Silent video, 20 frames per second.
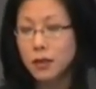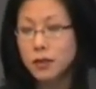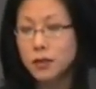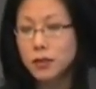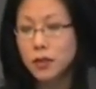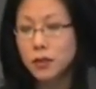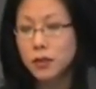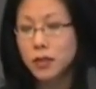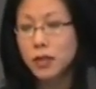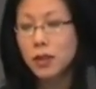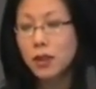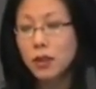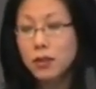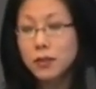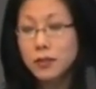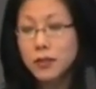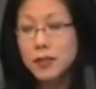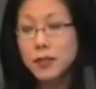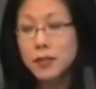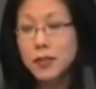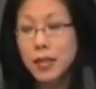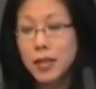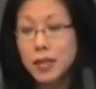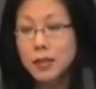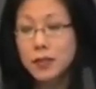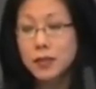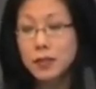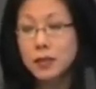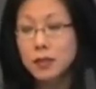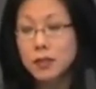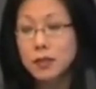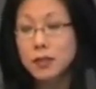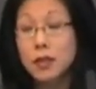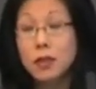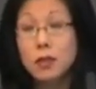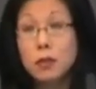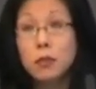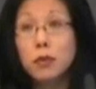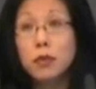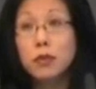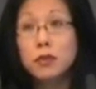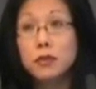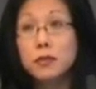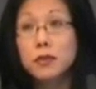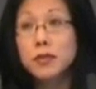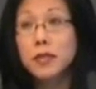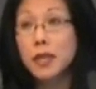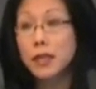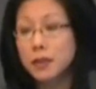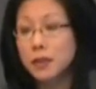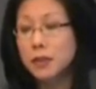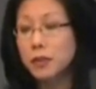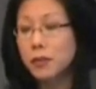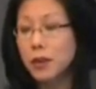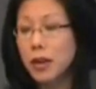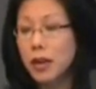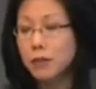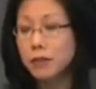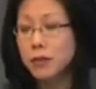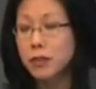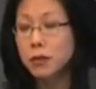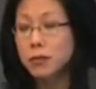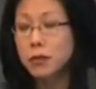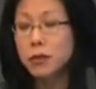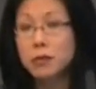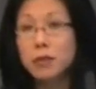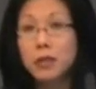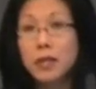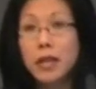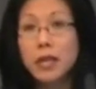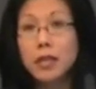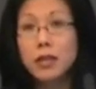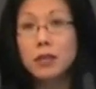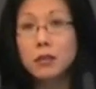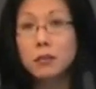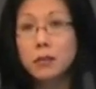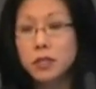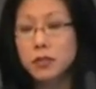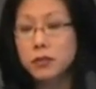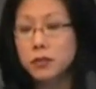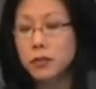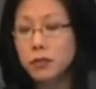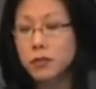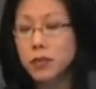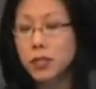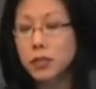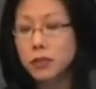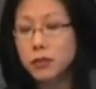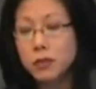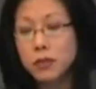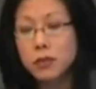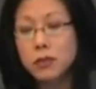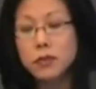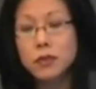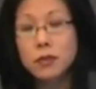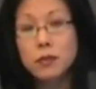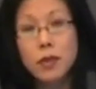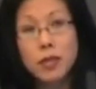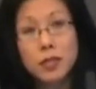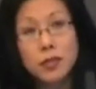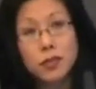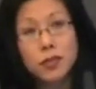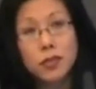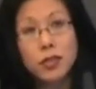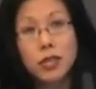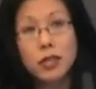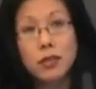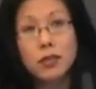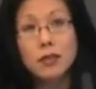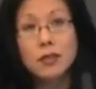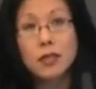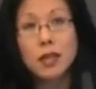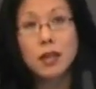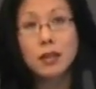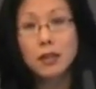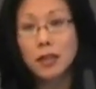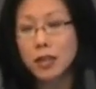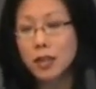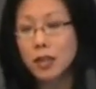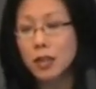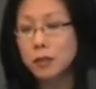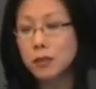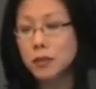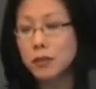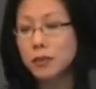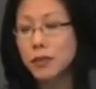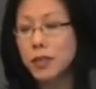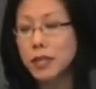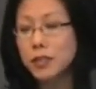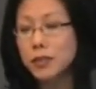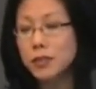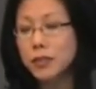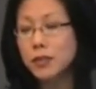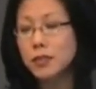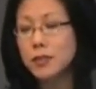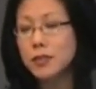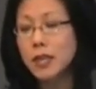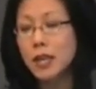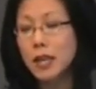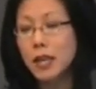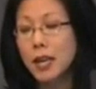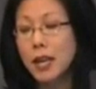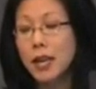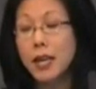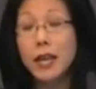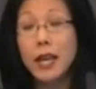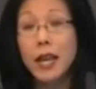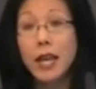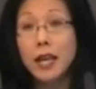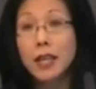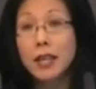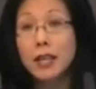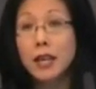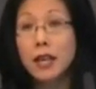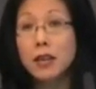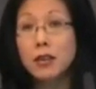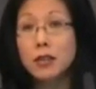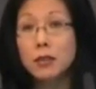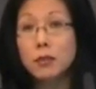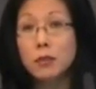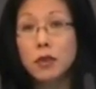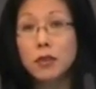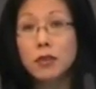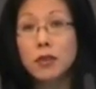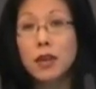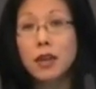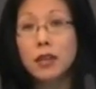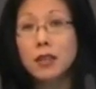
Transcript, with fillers: So in all of these cases, our approach was ethnographic. We relied on a mixture of interviews, questionnaires, online observations, and hanging out in both